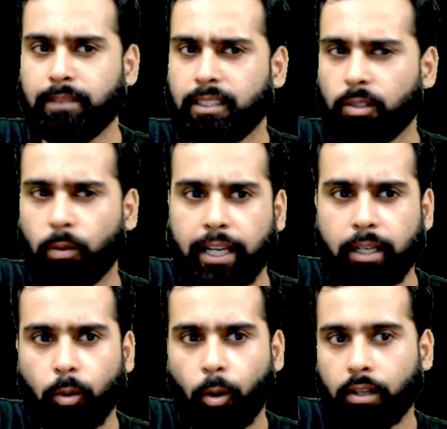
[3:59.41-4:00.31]
There is no
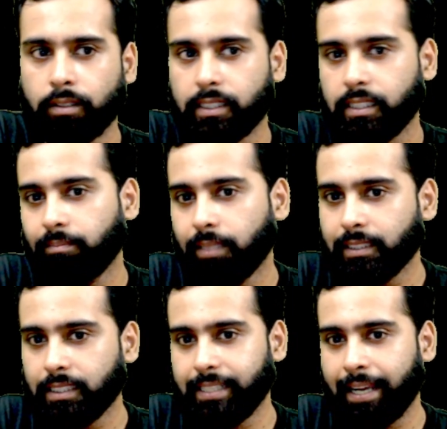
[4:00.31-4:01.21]
need to call on this number.
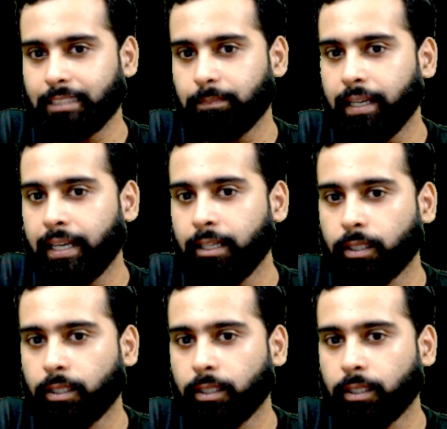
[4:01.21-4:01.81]
Just text me